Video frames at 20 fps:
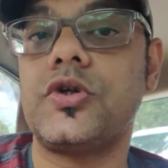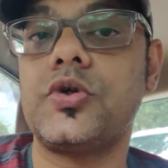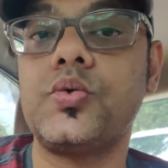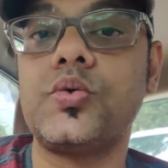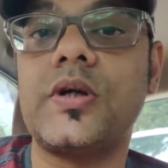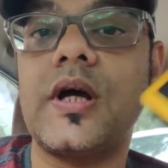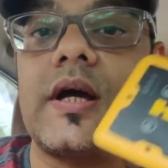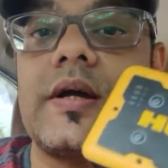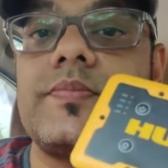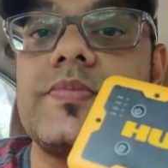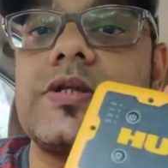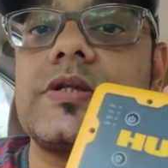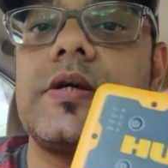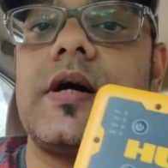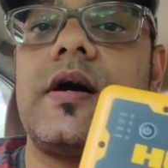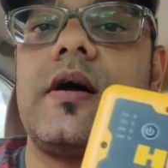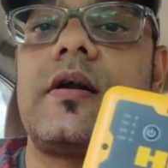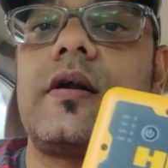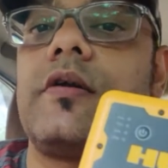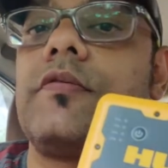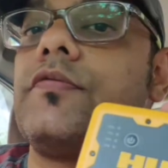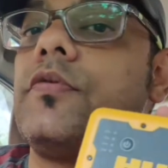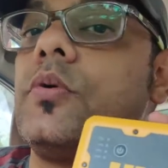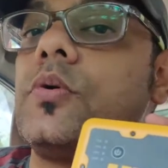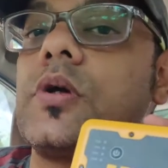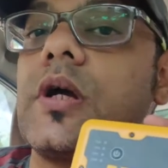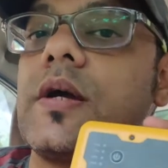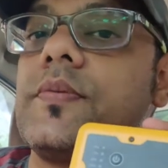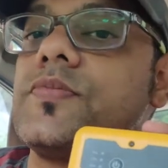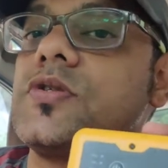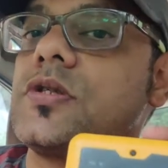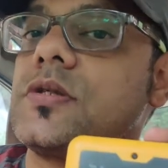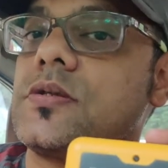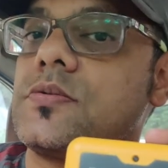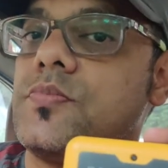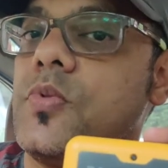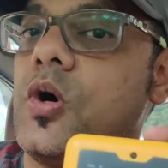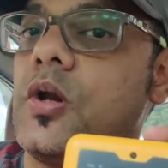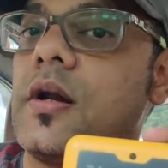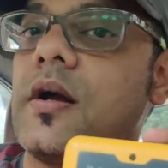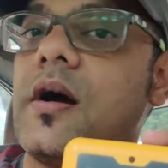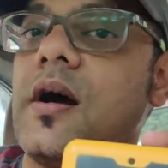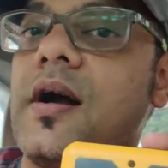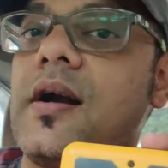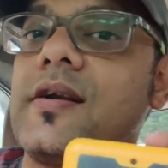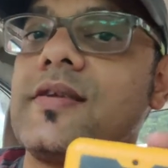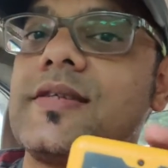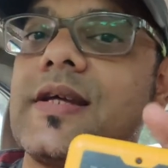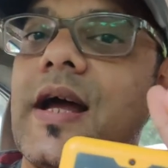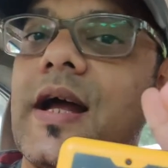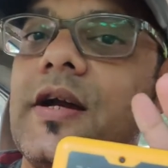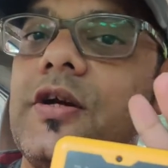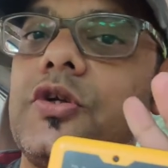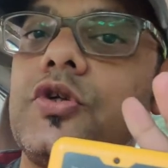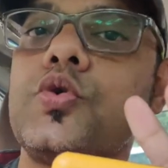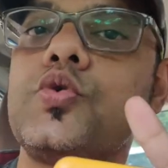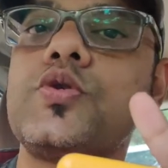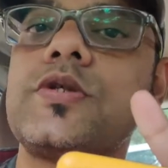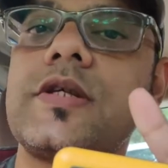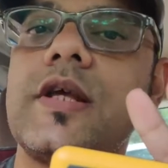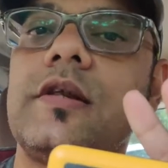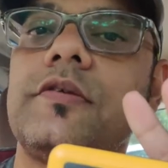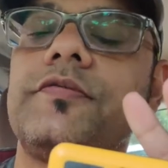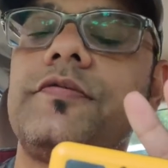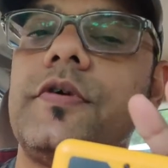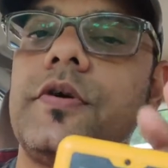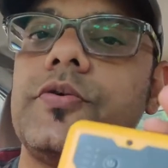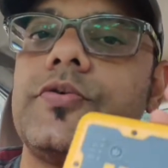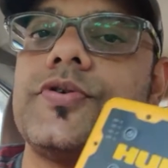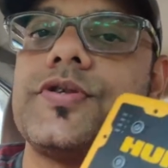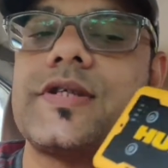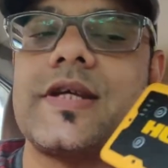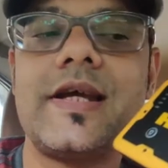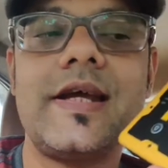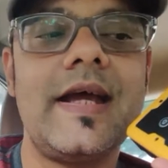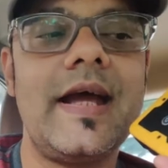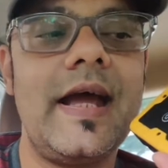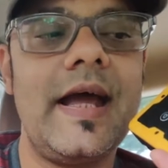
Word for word: two times Thar and four times small cars and two cell phones.